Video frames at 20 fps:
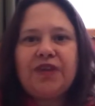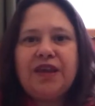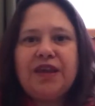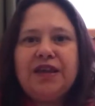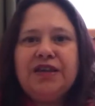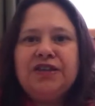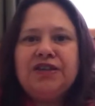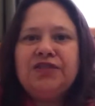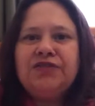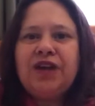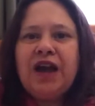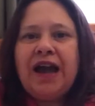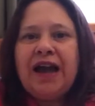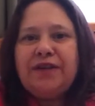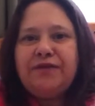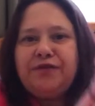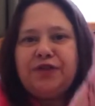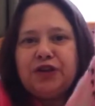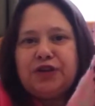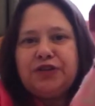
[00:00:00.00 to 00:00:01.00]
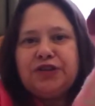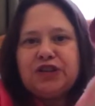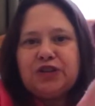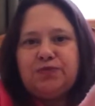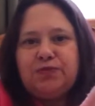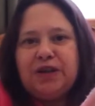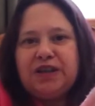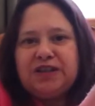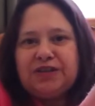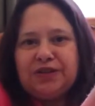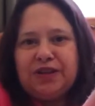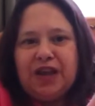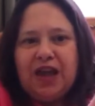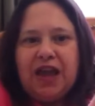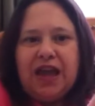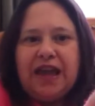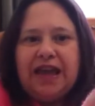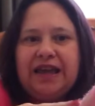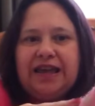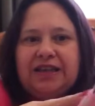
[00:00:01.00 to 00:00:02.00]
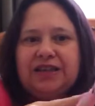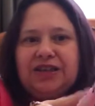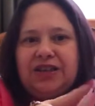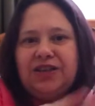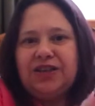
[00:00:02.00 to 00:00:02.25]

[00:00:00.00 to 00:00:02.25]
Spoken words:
something I had for Christmas is